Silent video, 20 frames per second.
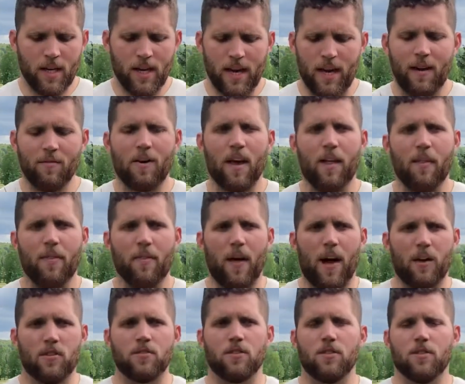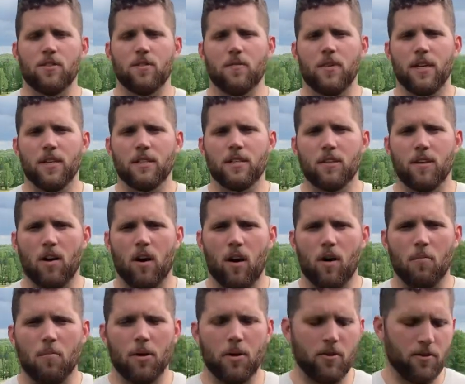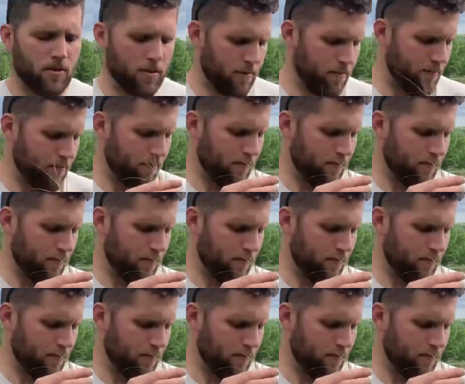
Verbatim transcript: And I've got thousands of these in the compost,